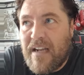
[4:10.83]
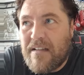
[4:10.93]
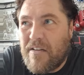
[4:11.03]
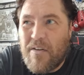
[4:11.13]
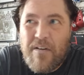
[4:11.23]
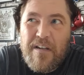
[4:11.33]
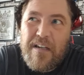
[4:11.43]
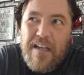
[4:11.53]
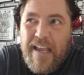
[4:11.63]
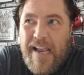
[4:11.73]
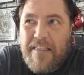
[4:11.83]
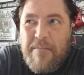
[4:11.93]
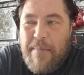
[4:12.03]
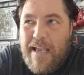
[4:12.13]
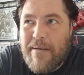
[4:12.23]
the
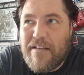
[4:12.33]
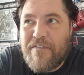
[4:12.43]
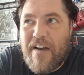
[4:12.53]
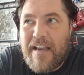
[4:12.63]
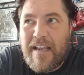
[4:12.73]
Mayweather fight,